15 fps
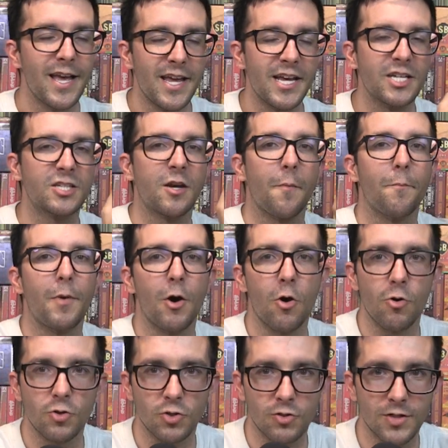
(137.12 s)
his
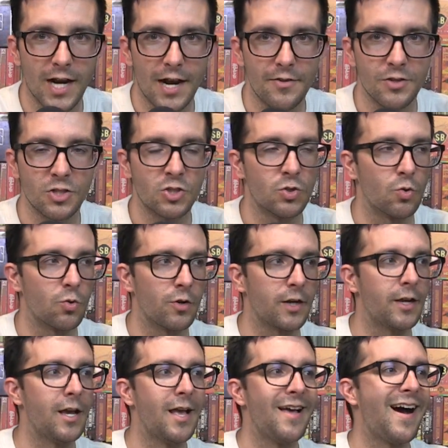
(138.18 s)
composer side of the story,
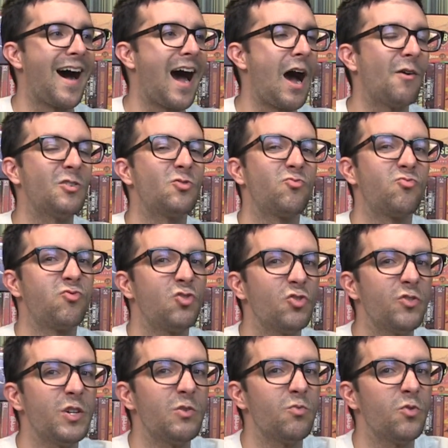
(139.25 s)
I was
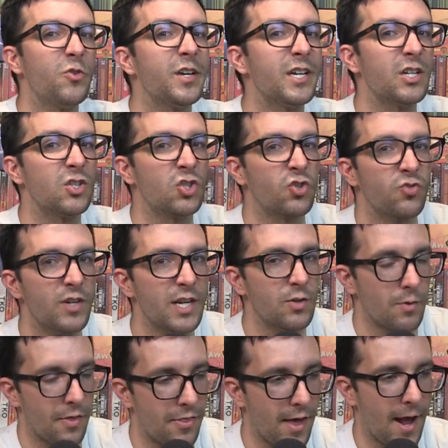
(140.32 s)
really, really intrigued
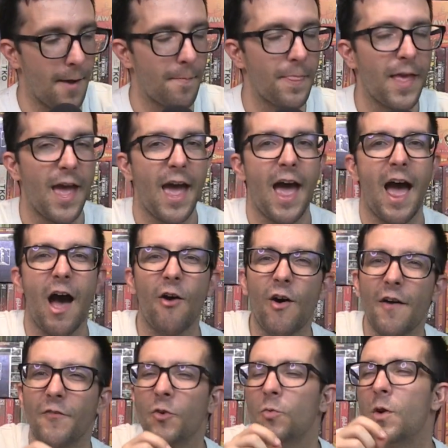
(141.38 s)
with that.
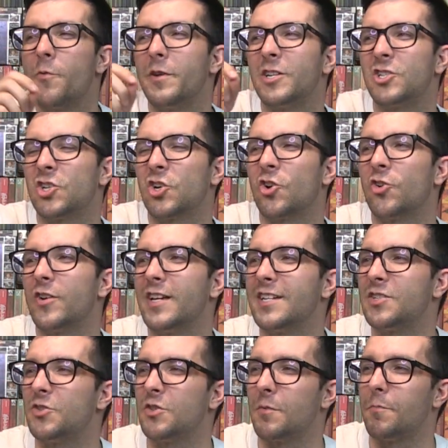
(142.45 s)
However, when we turn
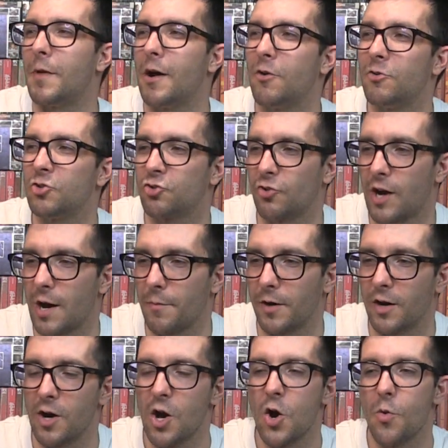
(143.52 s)
into the
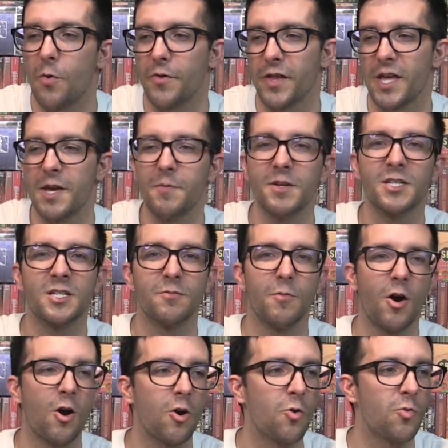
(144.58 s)
melodrama with him and
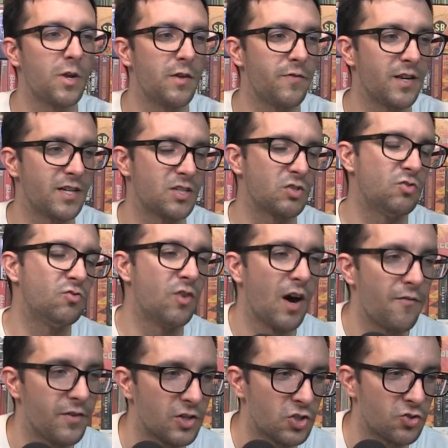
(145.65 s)
Samara Weaving's
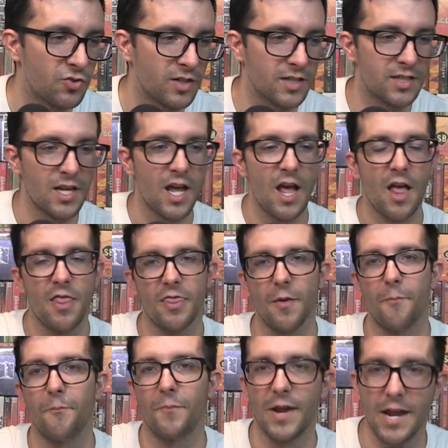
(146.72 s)
love interest, the
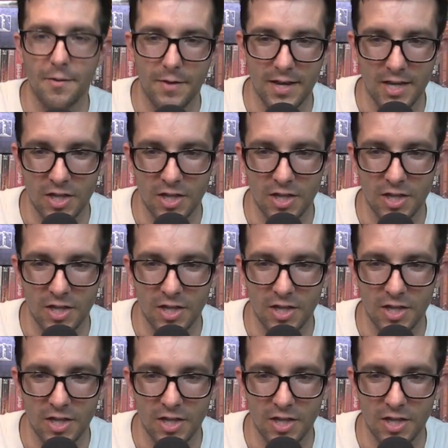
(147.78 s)
baby